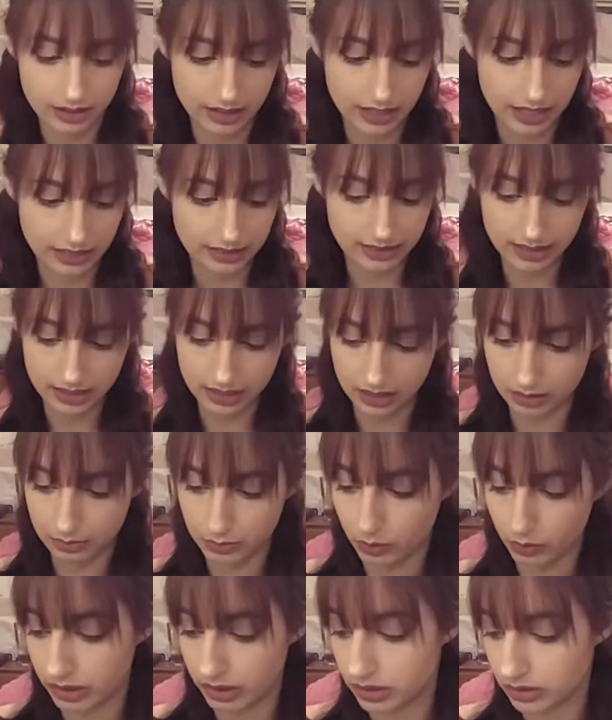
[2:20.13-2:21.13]
Next thing
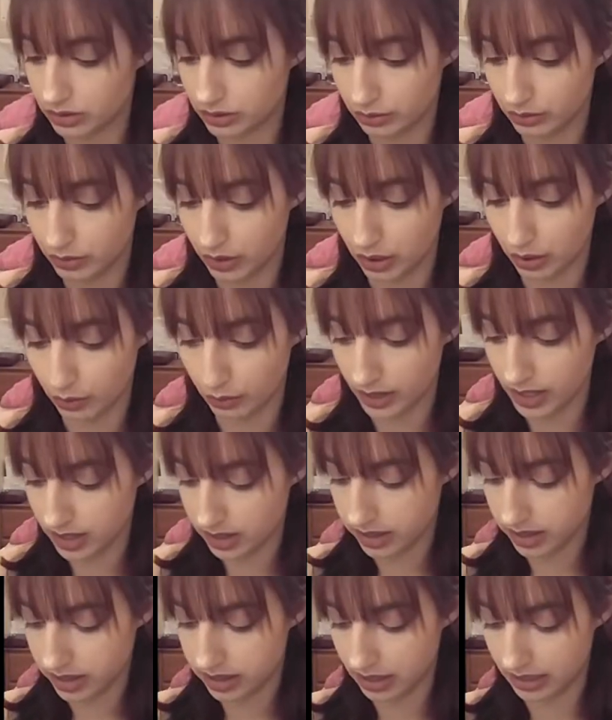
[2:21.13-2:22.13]
I'm going to go
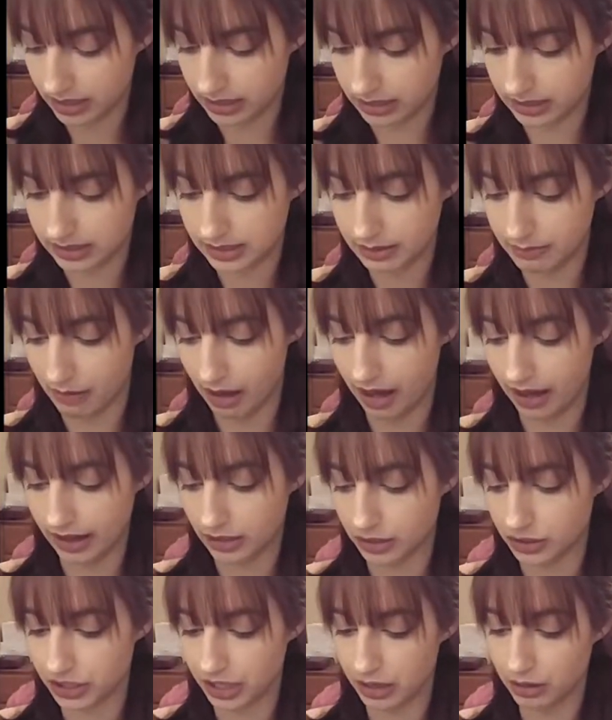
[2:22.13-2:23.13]
with is my
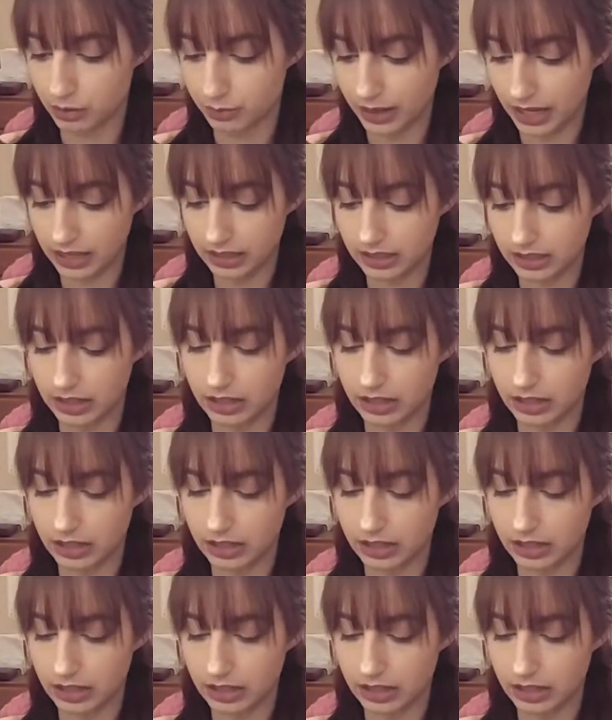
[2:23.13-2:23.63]
eyeshadow palette.